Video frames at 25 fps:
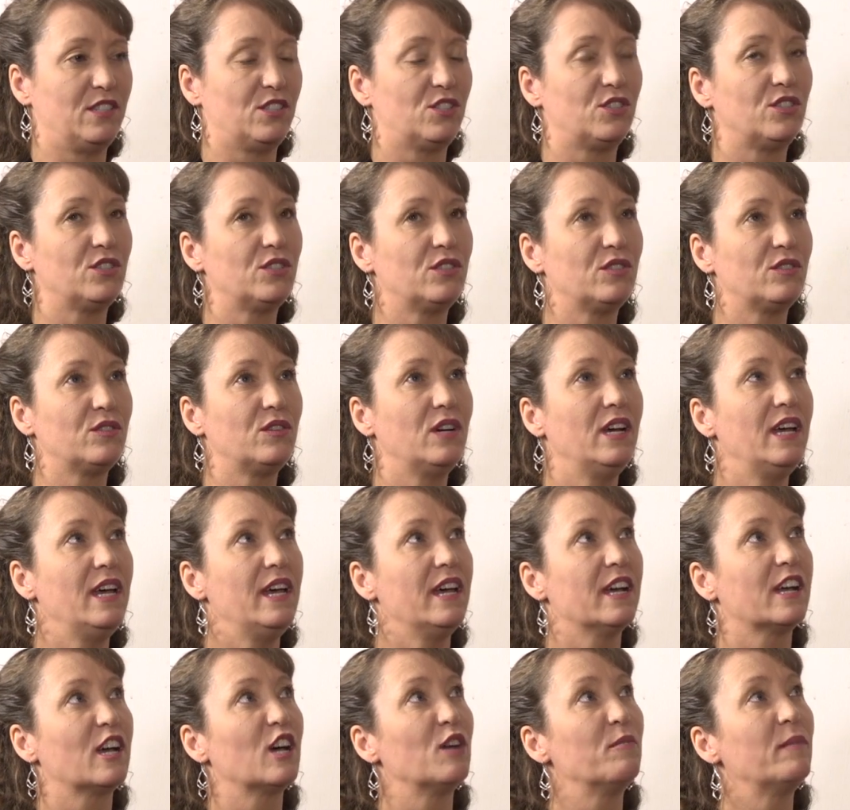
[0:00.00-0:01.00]
to
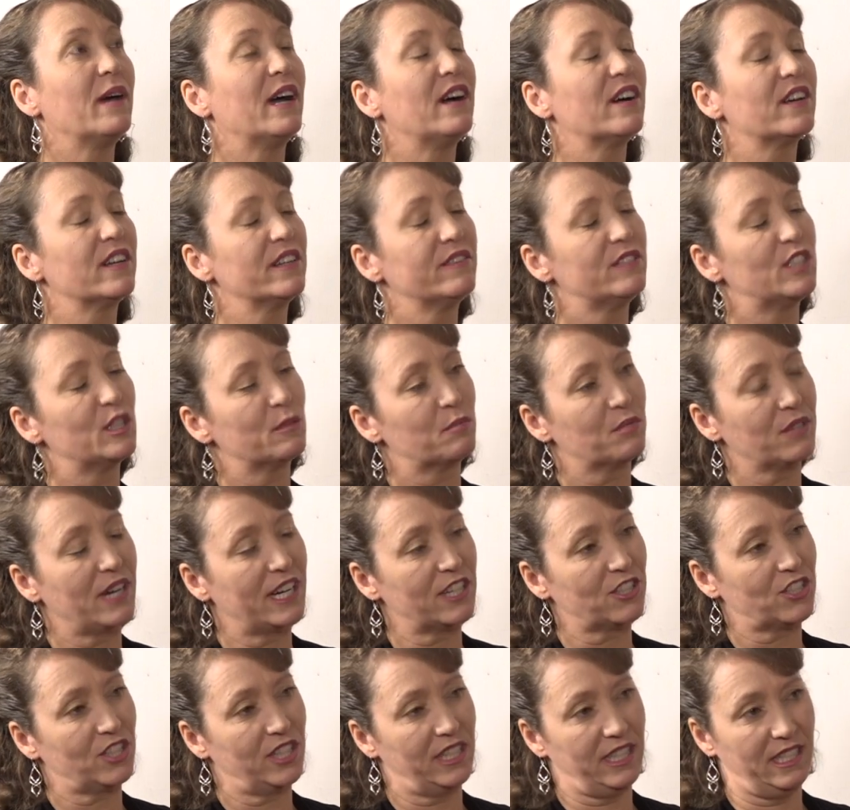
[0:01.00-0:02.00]
come out of
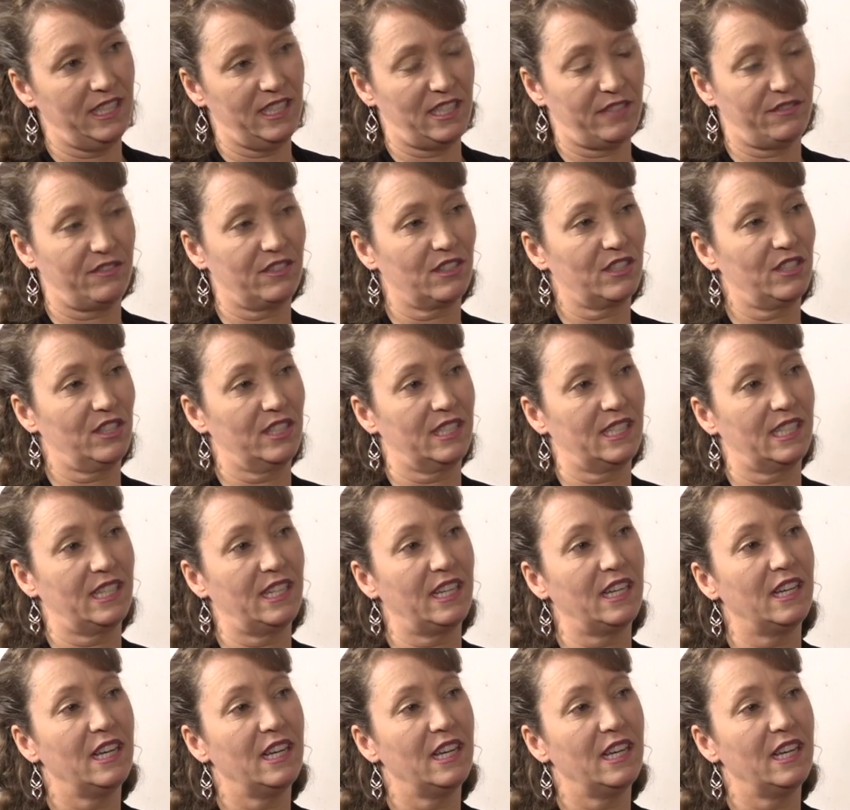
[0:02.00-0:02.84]
depression and difficulty.